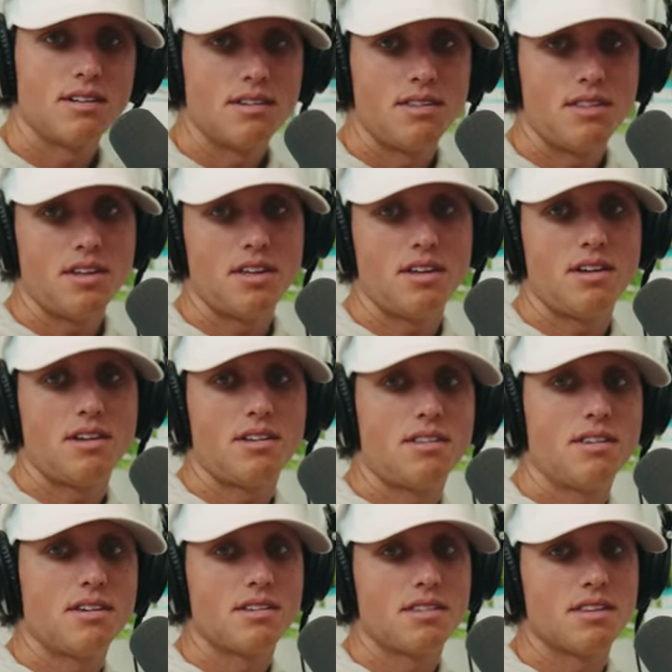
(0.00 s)
the,
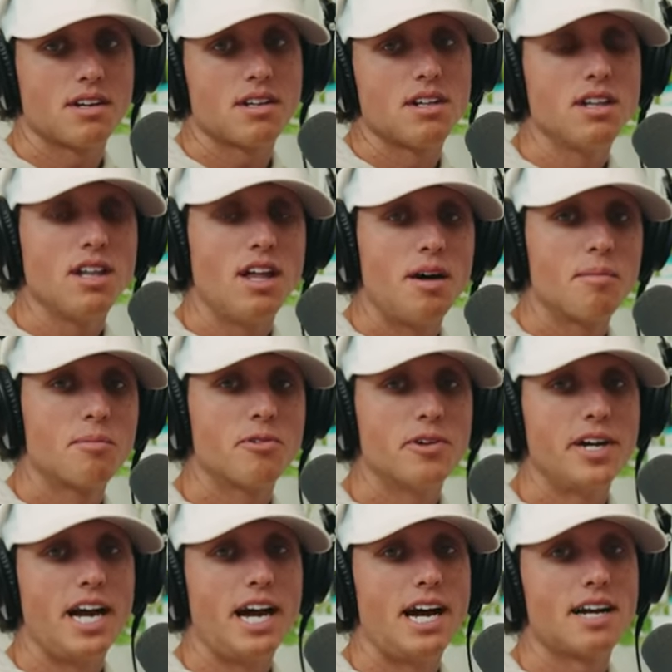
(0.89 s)
the, the club
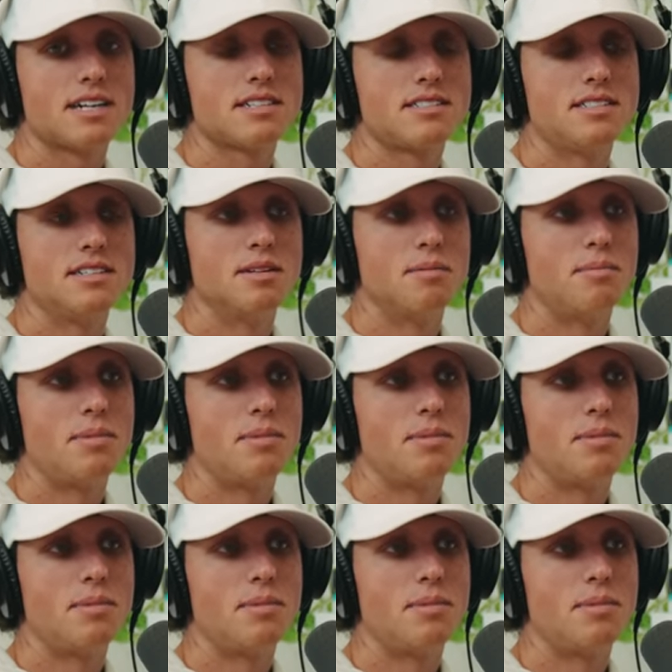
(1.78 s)
reacts to the